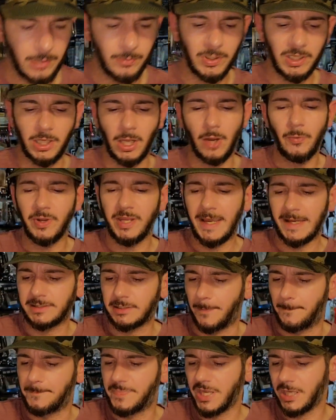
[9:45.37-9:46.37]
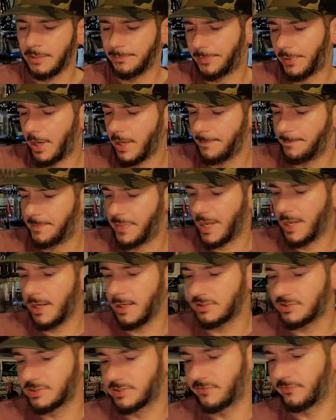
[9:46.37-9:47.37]
we go. We got the Big Bite
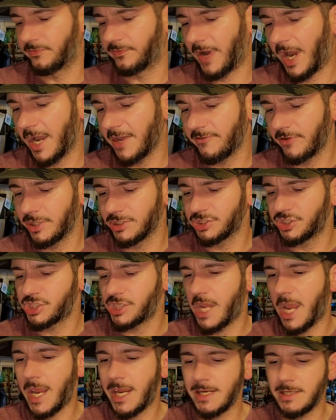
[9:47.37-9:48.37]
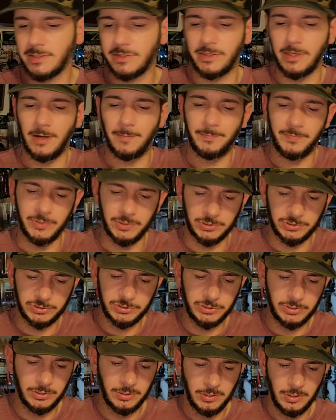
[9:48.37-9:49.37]
Baits 5-inch cane
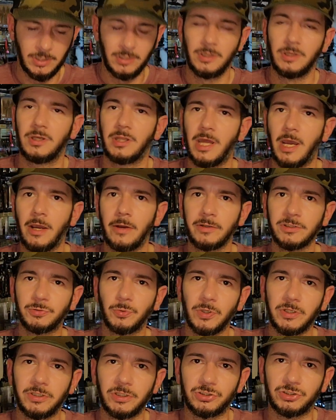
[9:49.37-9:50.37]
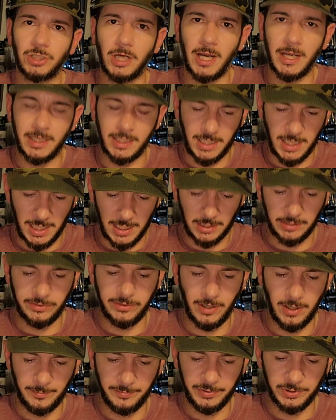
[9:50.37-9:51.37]
thumpers. Now, I always wanted to try the cane
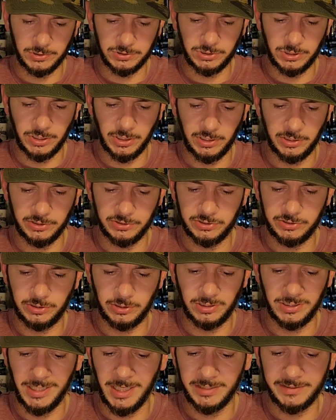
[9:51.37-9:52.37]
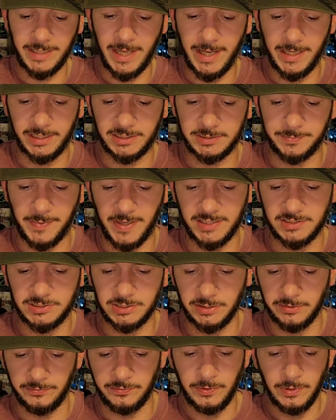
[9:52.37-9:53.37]
thumpers because they're not that
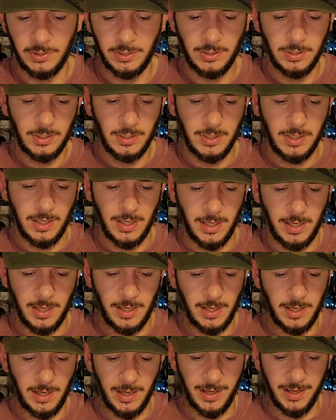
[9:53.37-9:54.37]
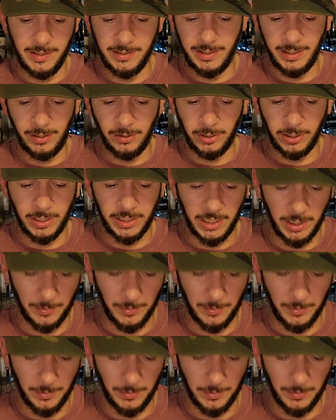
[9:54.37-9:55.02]
expensive. And they look like